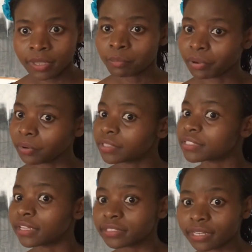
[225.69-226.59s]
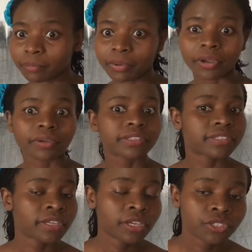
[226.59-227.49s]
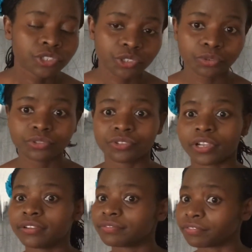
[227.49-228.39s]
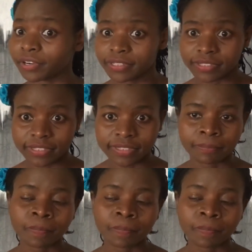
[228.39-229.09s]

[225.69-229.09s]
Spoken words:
parents, elderly parents, children, friends.